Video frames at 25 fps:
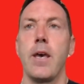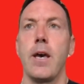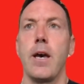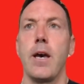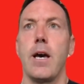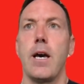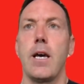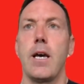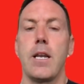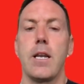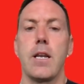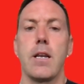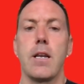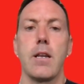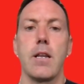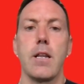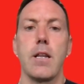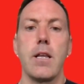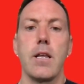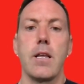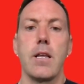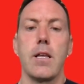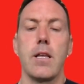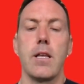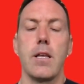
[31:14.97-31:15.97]
and
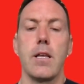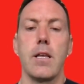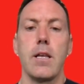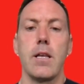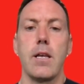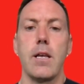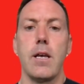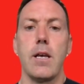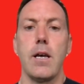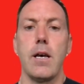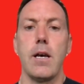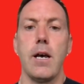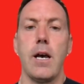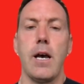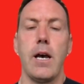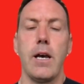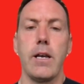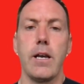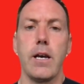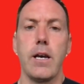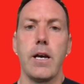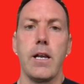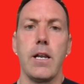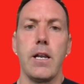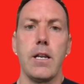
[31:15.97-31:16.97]
i
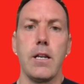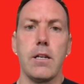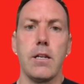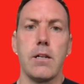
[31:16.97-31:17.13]
i,